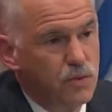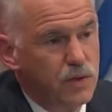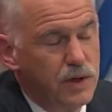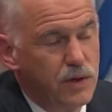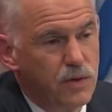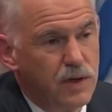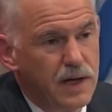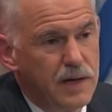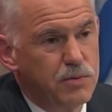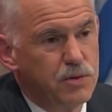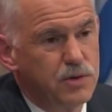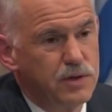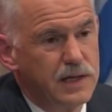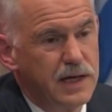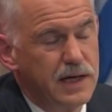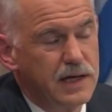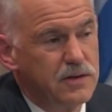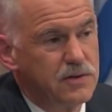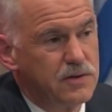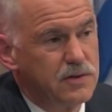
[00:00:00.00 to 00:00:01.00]
we were able to
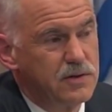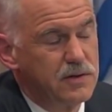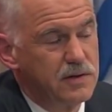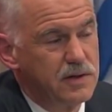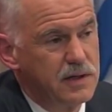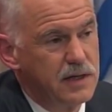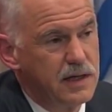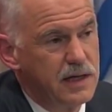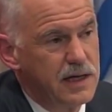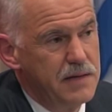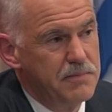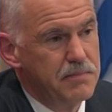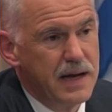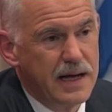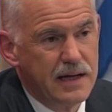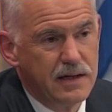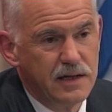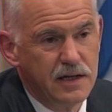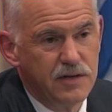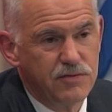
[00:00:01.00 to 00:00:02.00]
get a
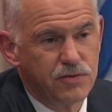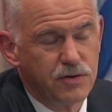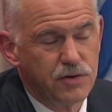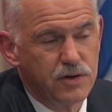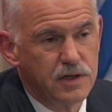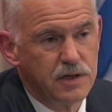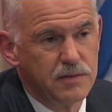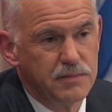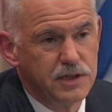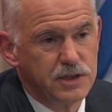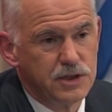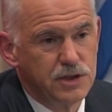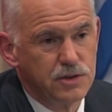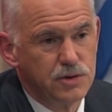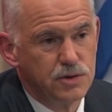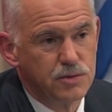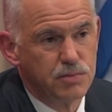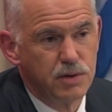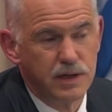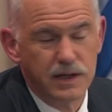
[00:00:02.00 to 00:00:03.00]
mandate for the Commission
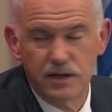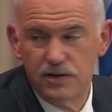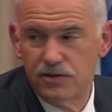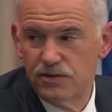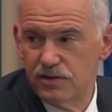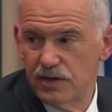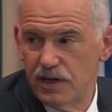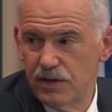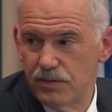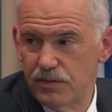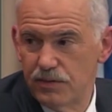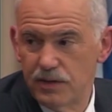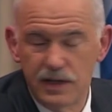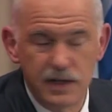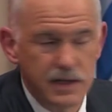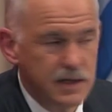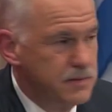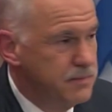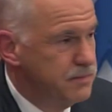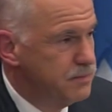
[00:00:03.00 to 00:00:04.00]
to bring us
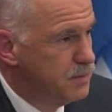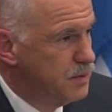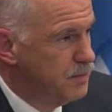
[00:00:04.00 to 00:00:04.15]
a